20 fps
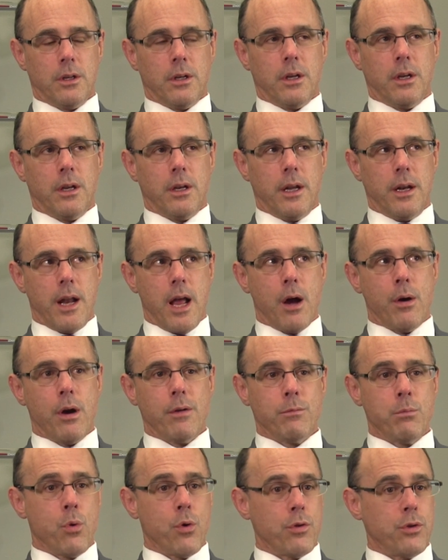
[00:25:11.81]
And they now
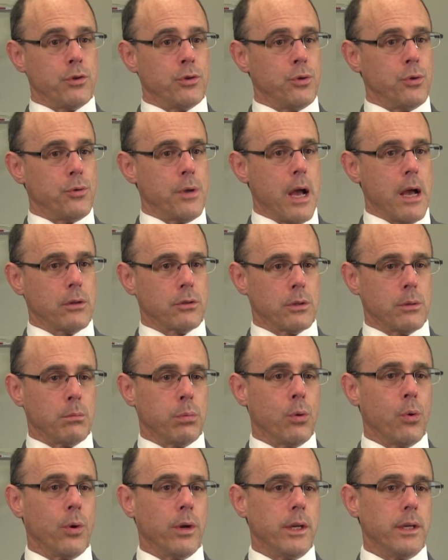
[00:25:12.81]
have more than 2,000
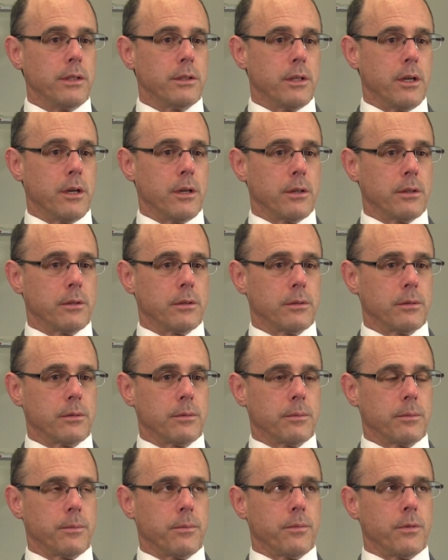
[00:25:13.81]
employees there. Mm
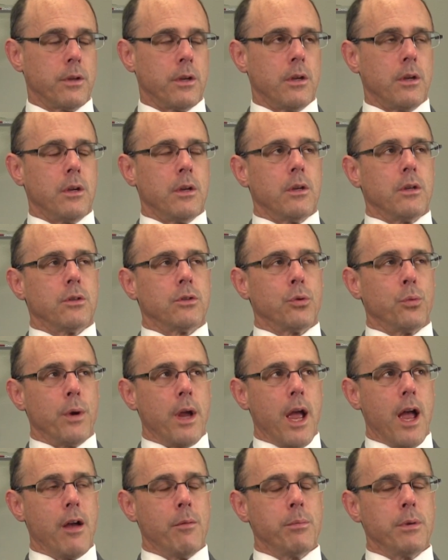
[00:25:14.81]
-hmm. So
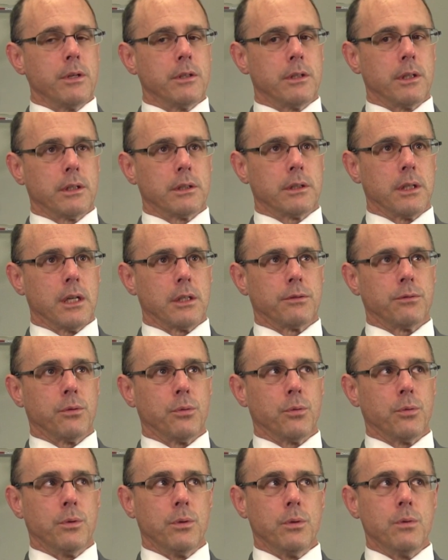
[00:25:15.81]
we have been
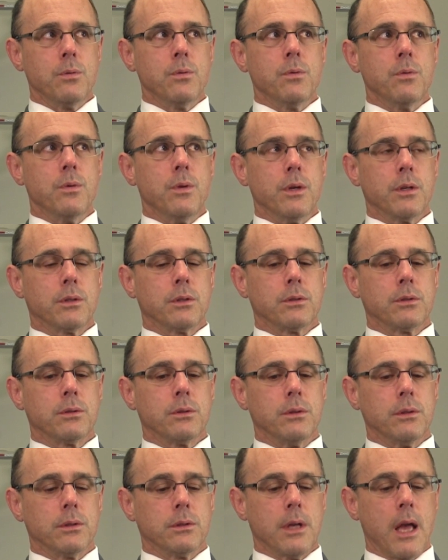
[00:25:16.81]
successful this
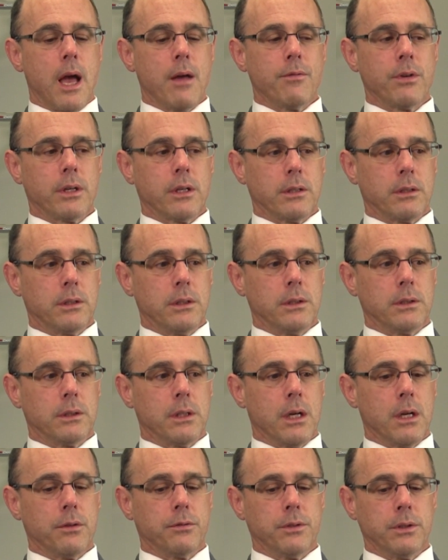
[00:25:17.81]
this advocacy
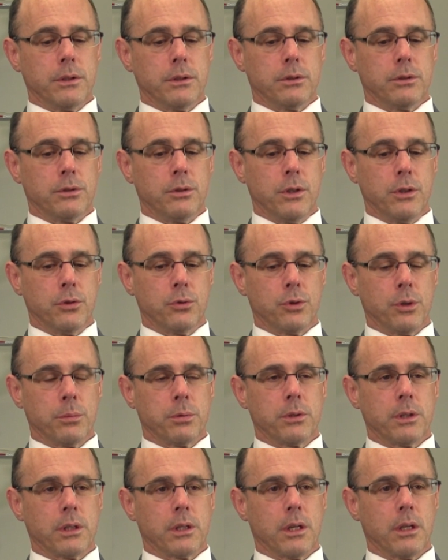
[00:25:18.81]
stuff, these these
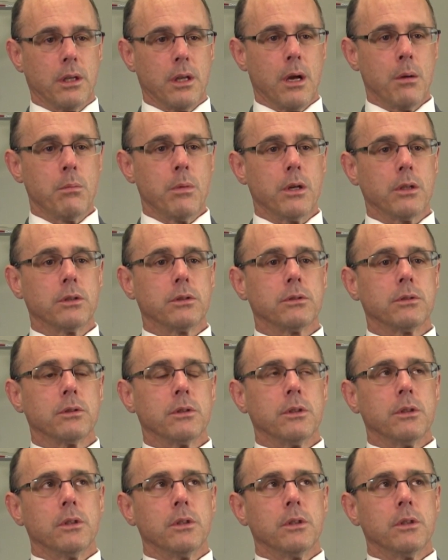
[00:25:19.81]
trips to Columbus,